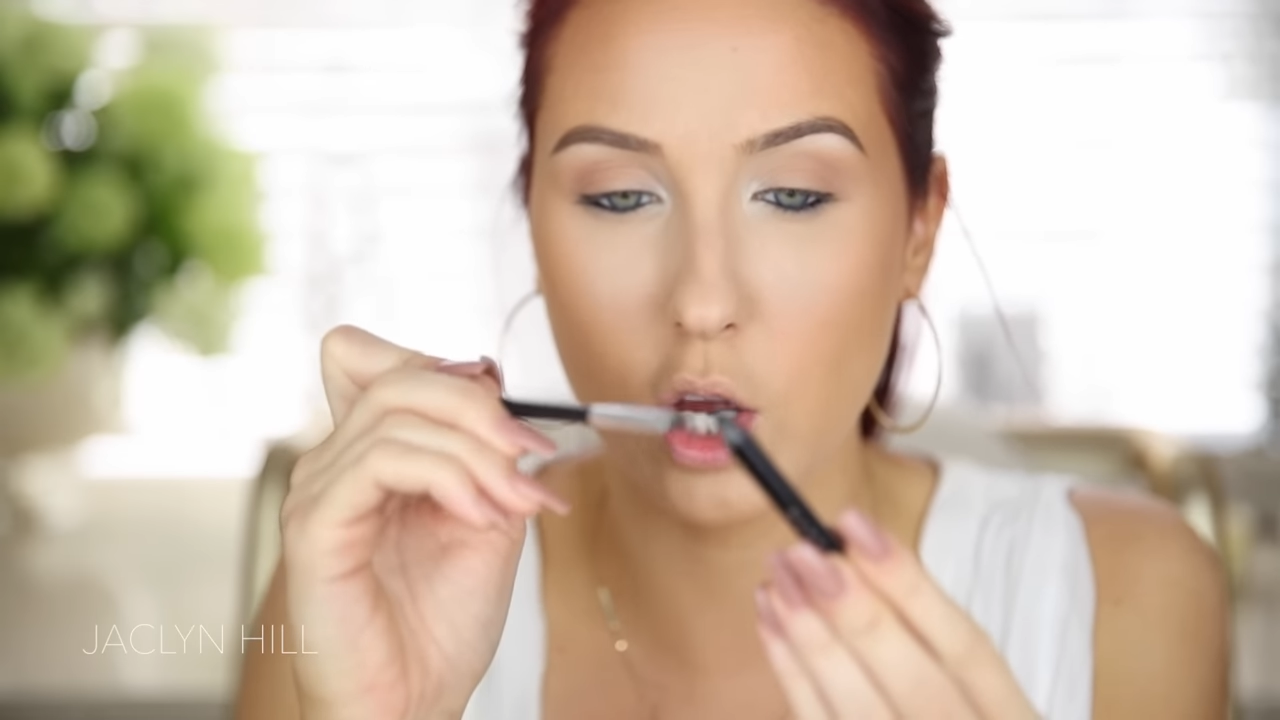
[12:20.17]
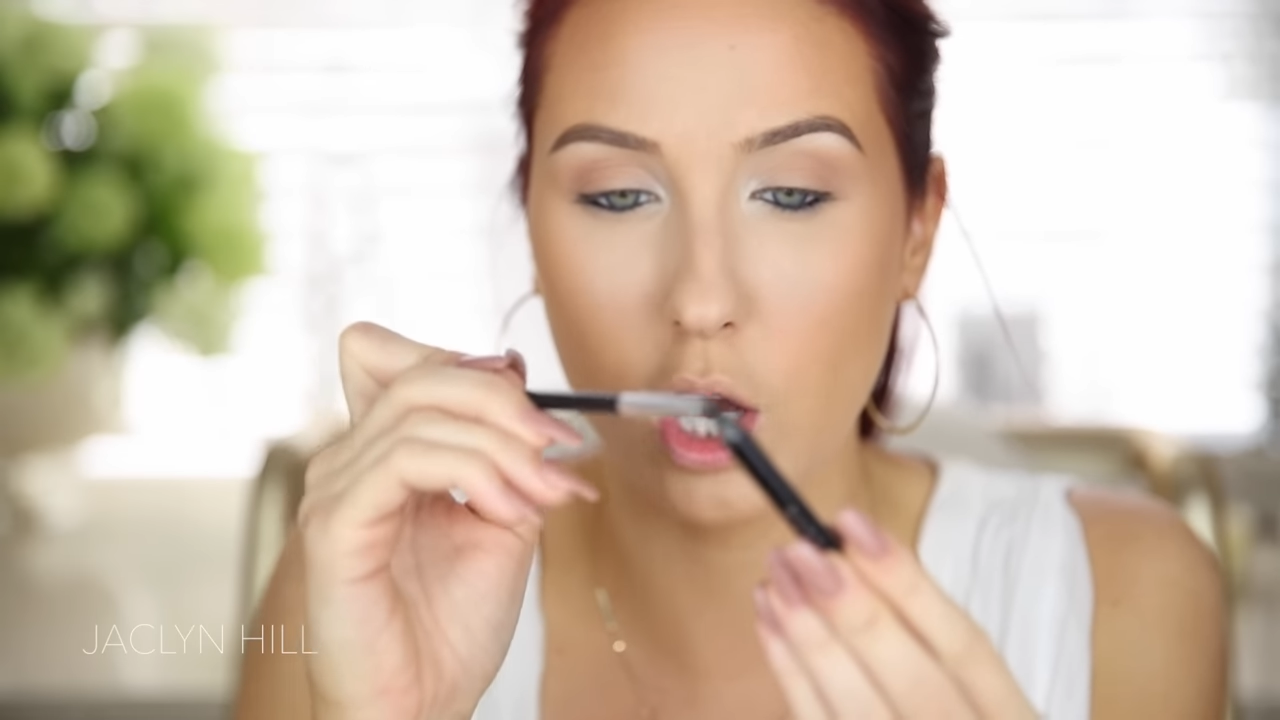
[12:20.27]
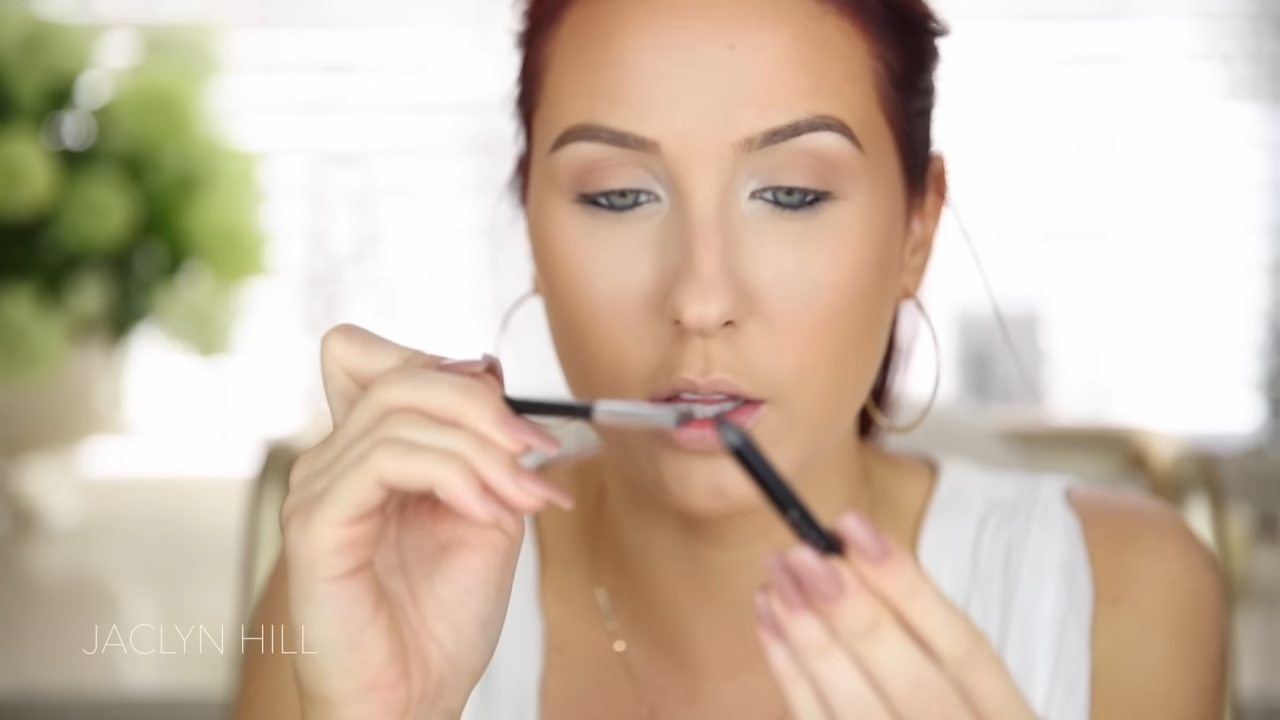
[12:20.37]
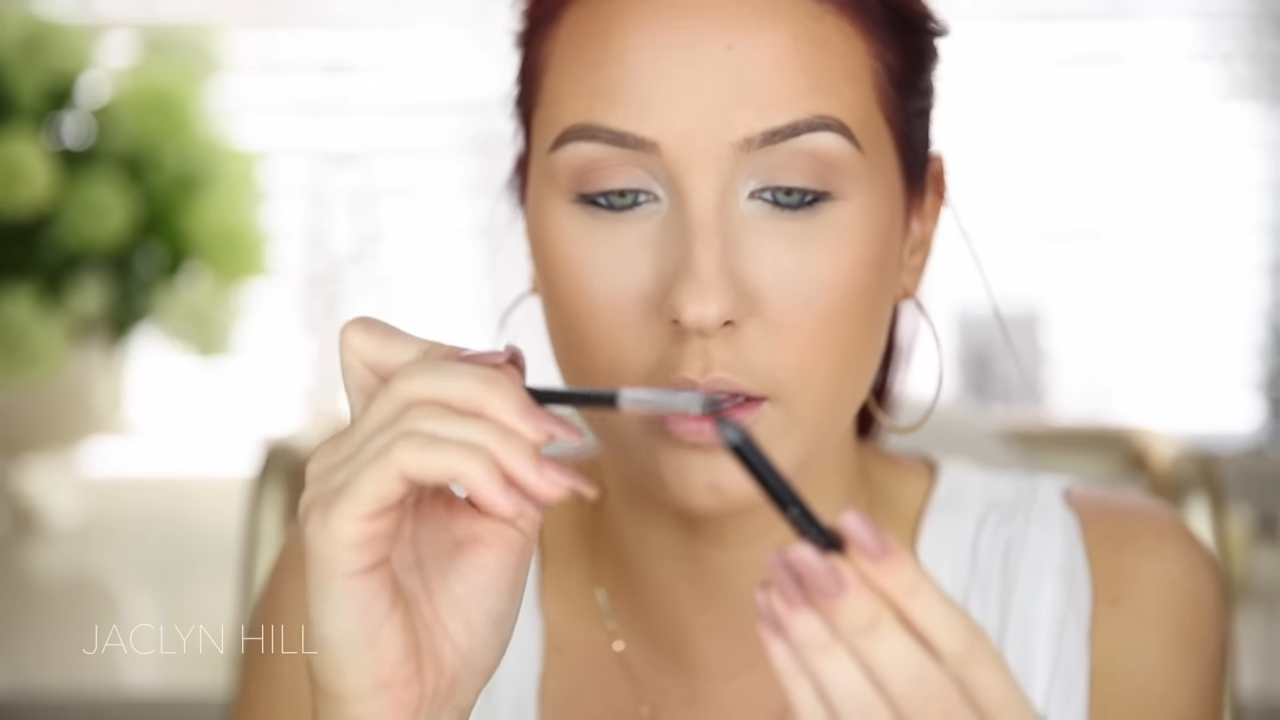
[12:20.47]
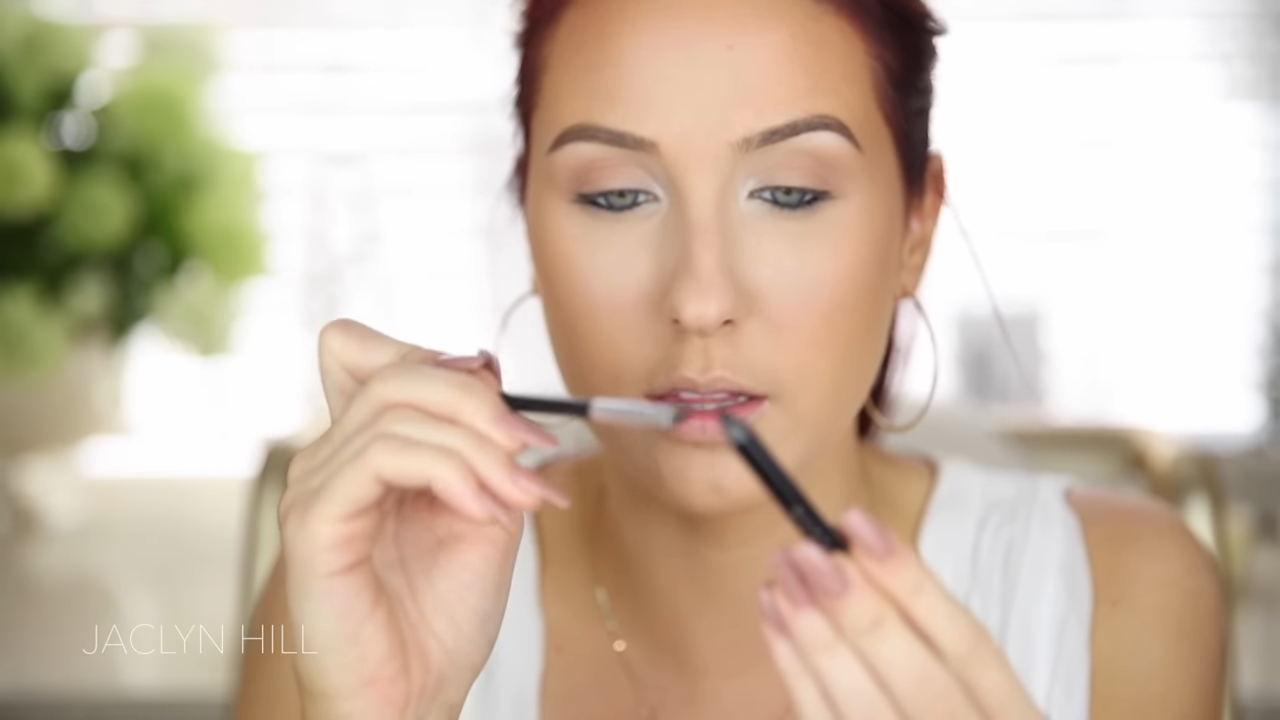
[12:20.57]

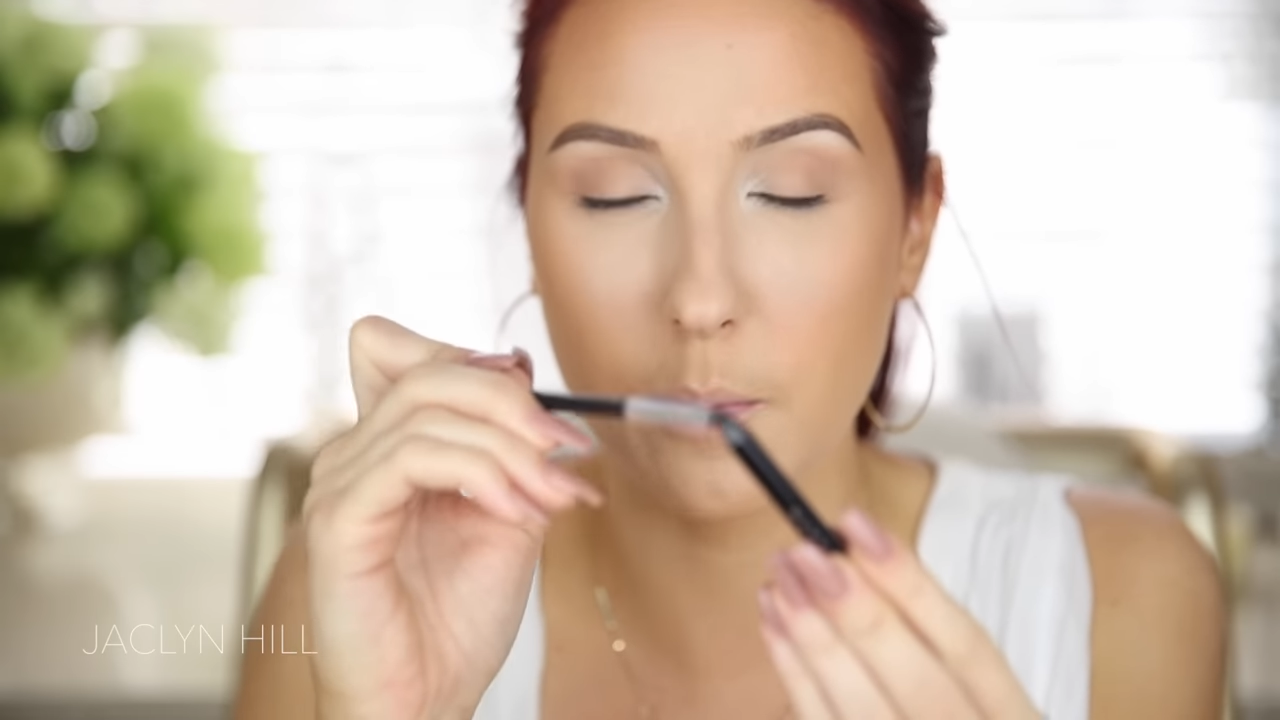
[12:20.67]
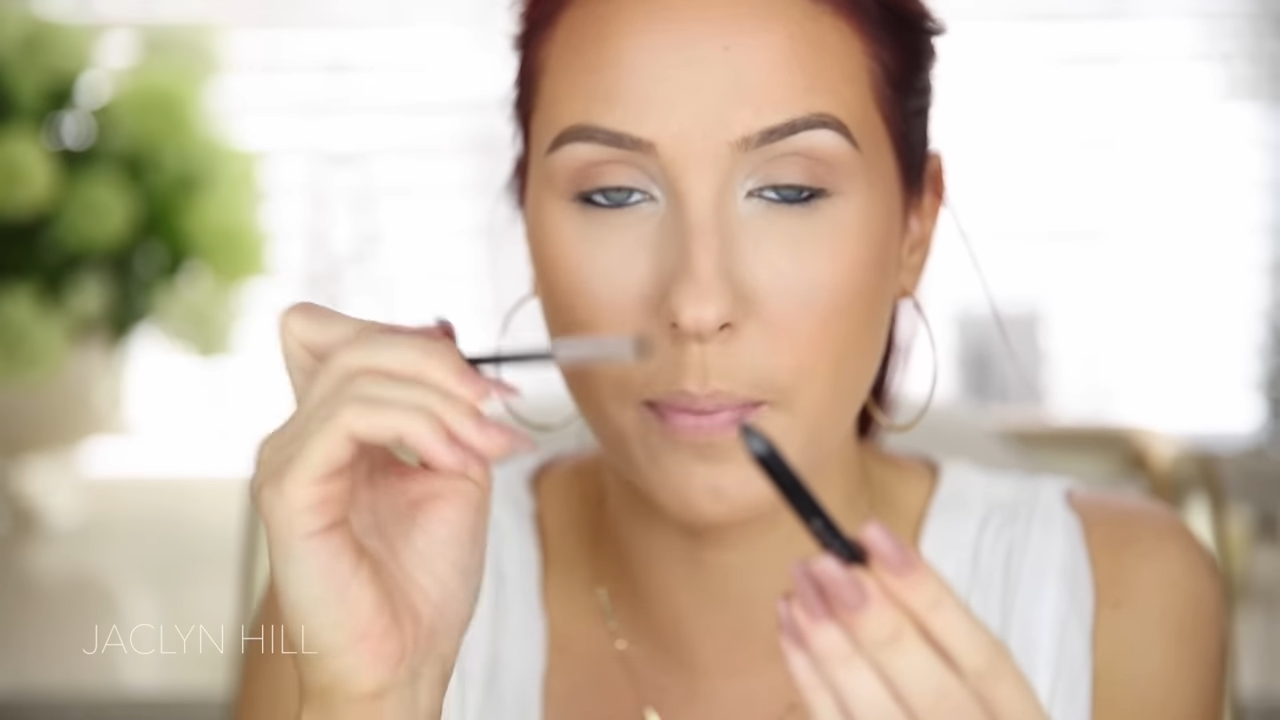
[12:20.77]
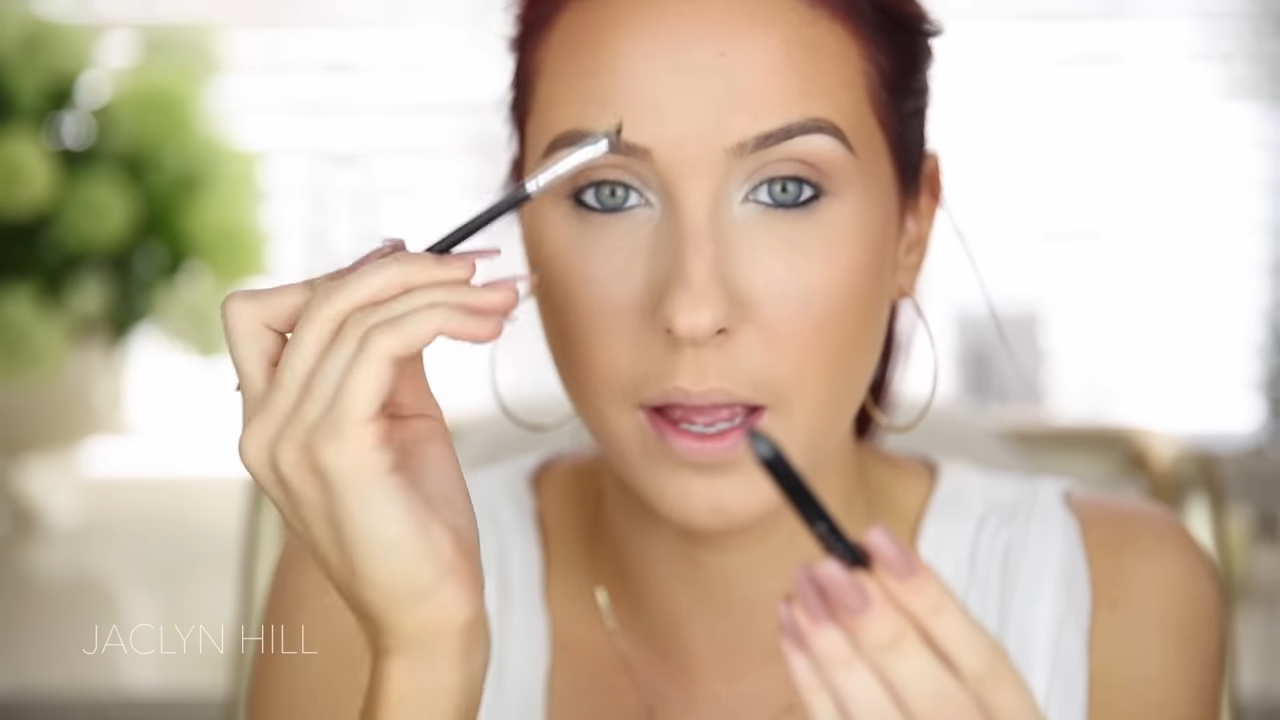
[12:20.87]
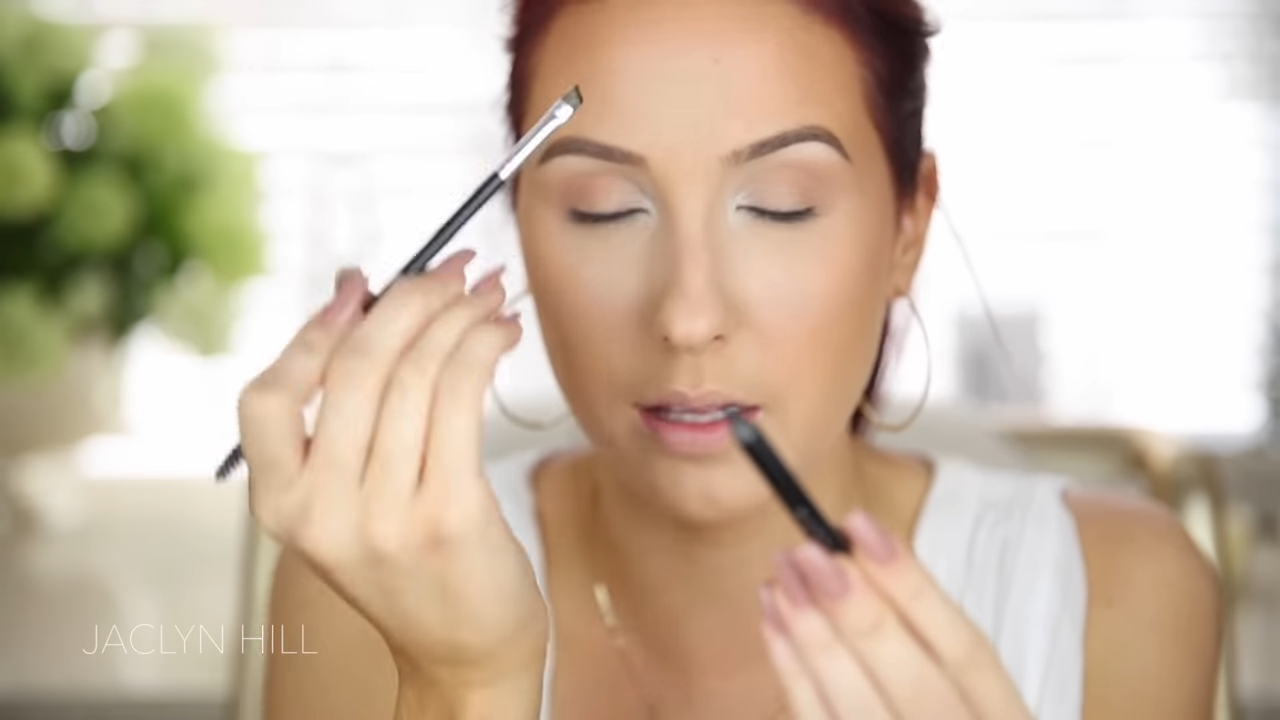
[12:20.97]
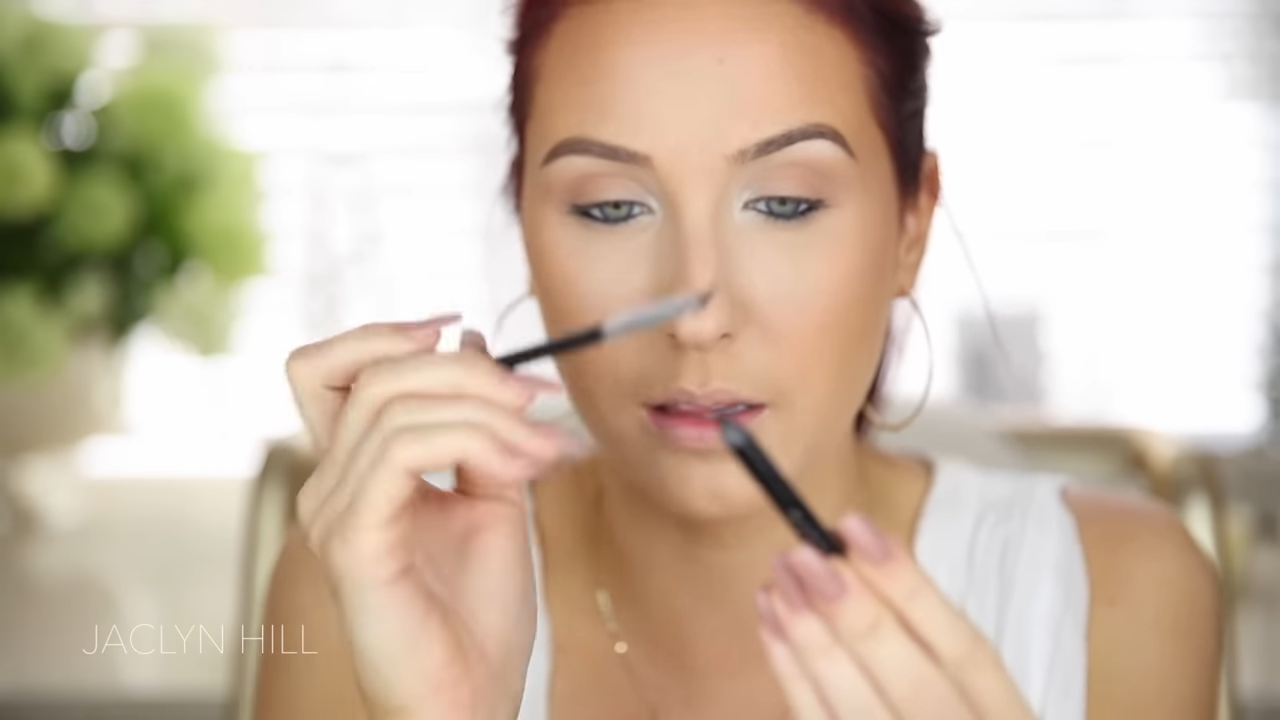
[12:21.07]
on the
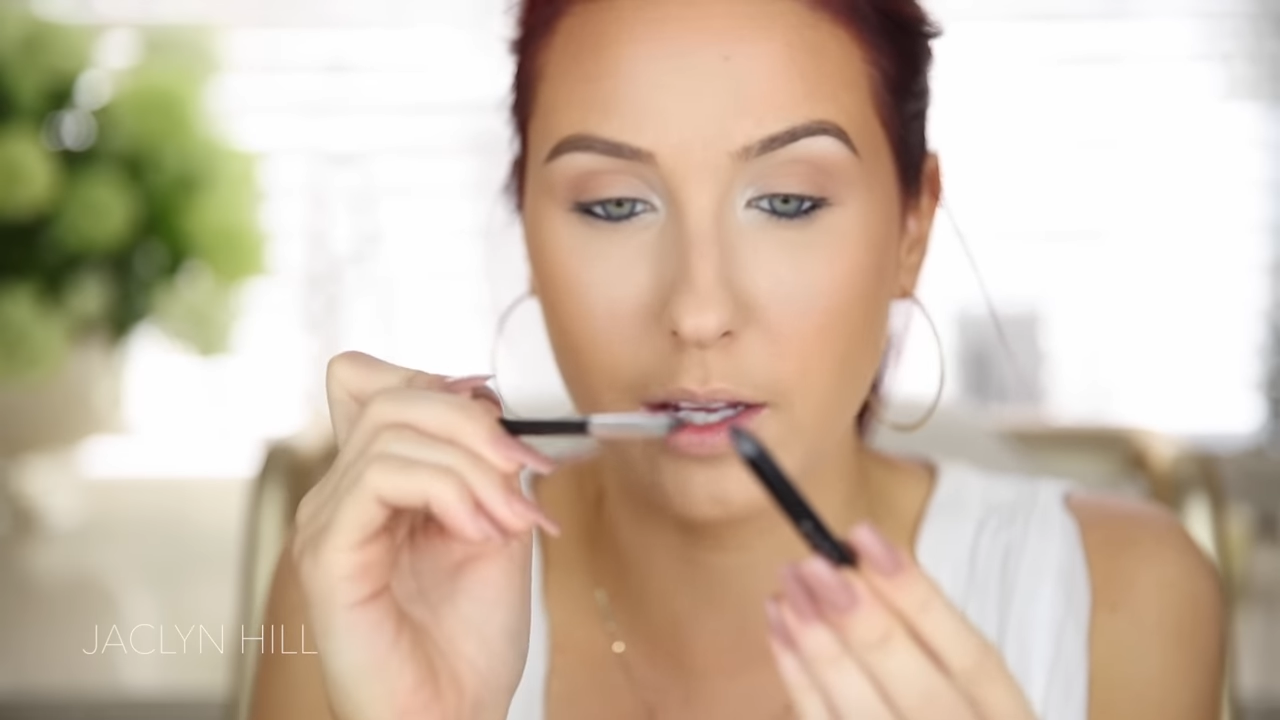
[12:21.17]
pet,